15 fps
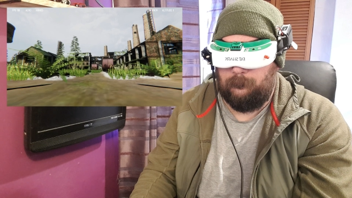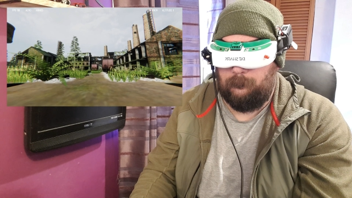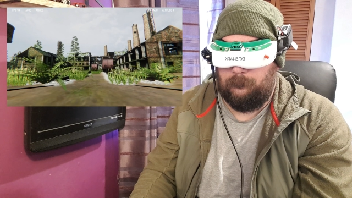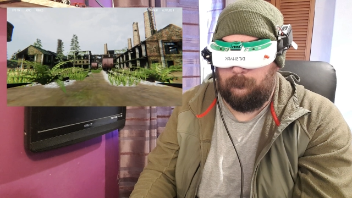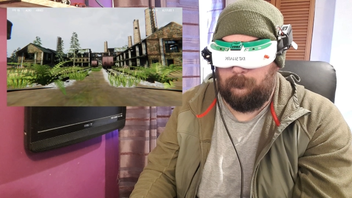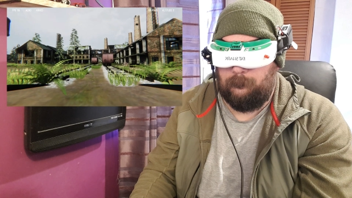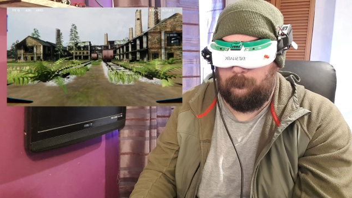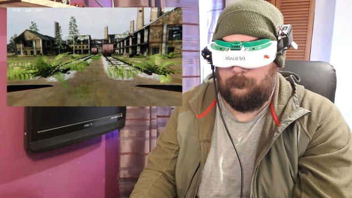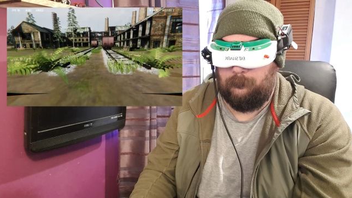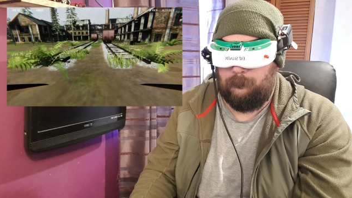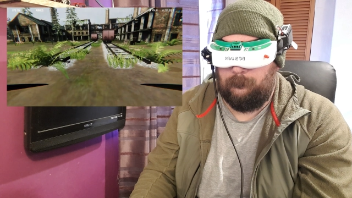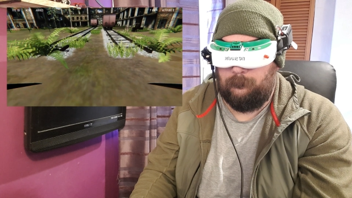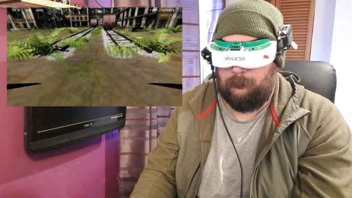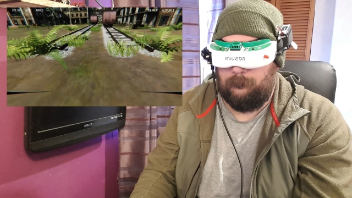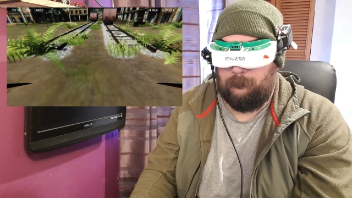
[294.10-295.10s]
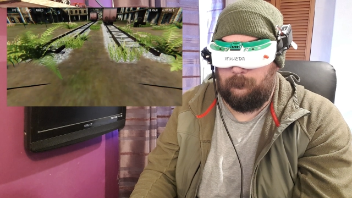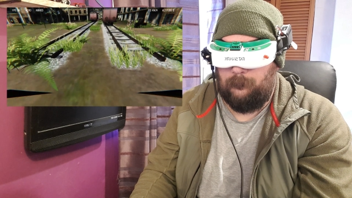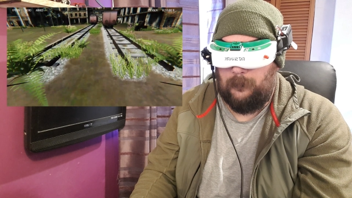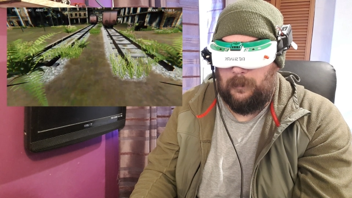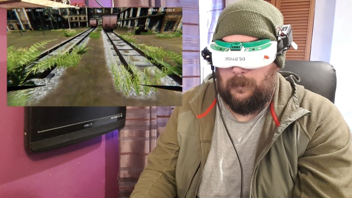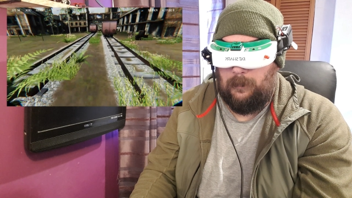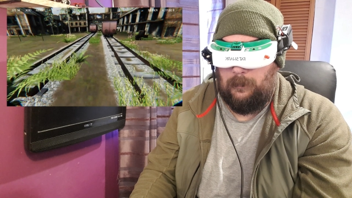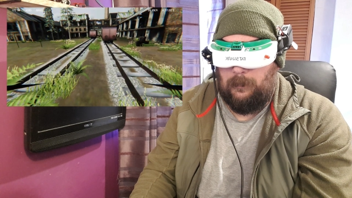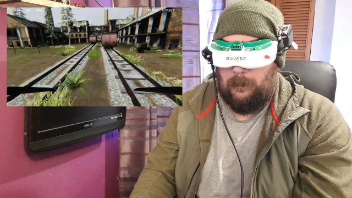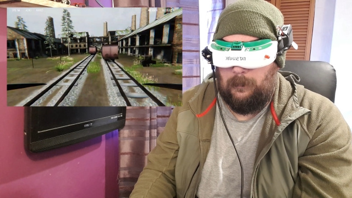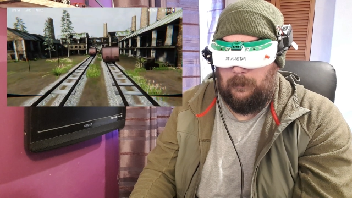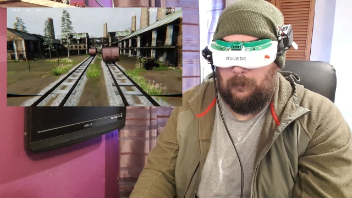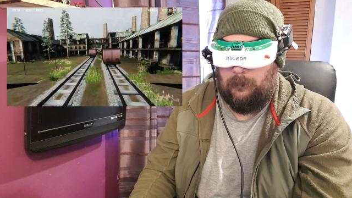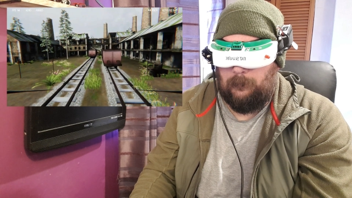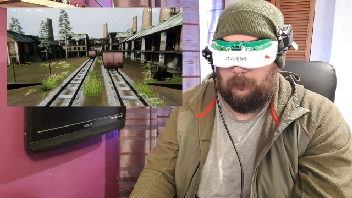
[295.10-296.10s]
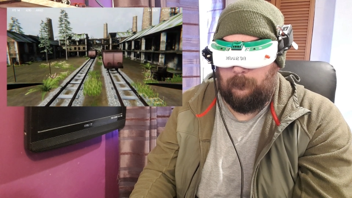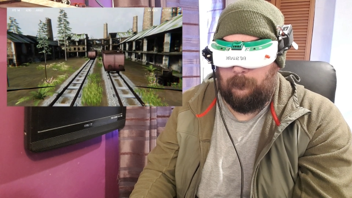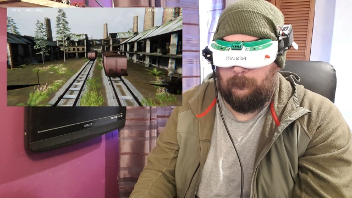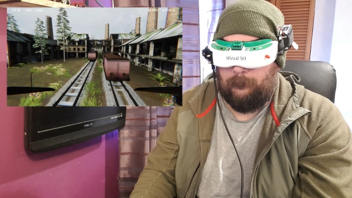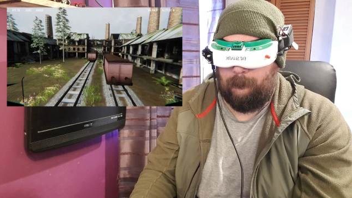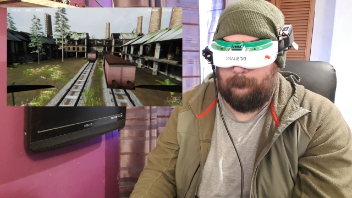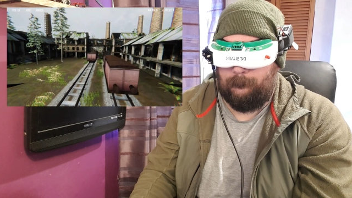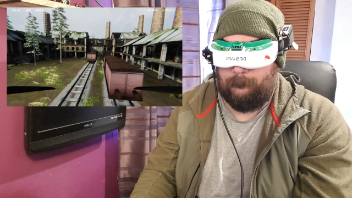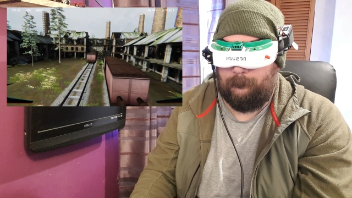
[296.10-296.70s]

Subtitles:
Nobody speaks.